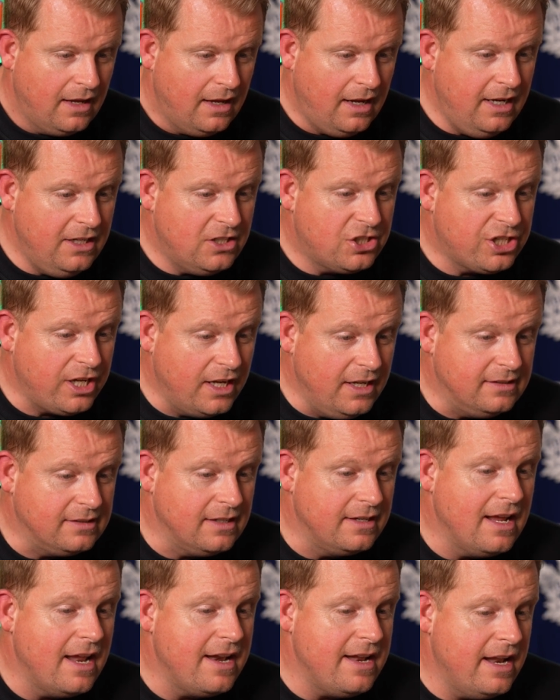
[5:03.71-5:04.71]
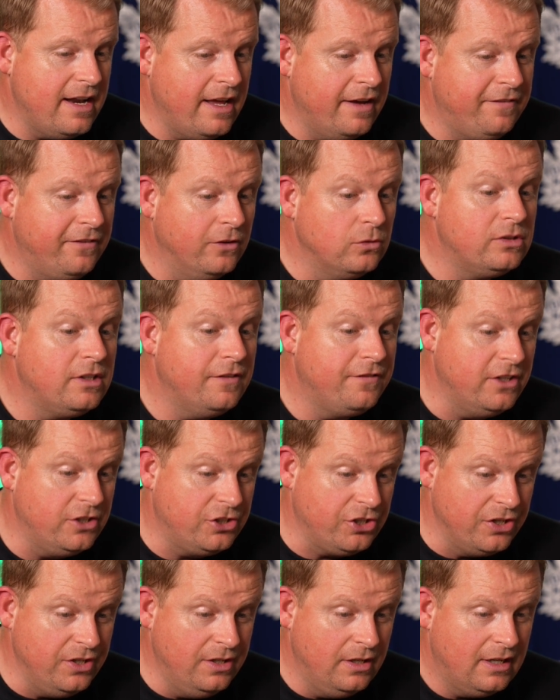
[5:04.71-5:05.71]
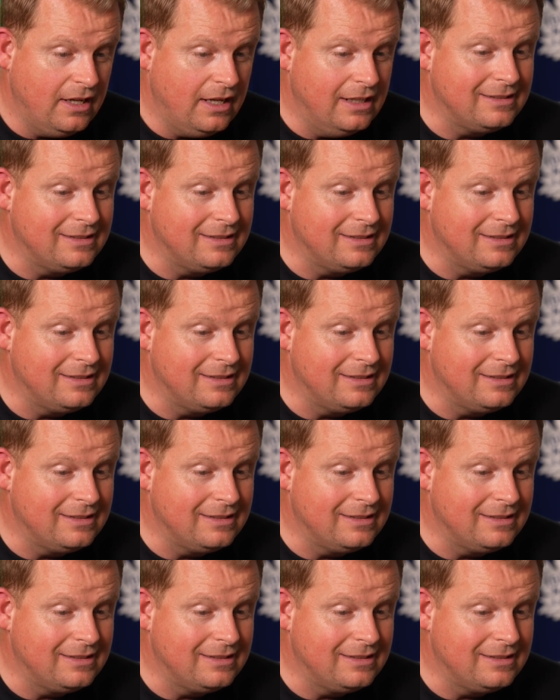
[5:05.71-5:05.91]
Each season, an NFL division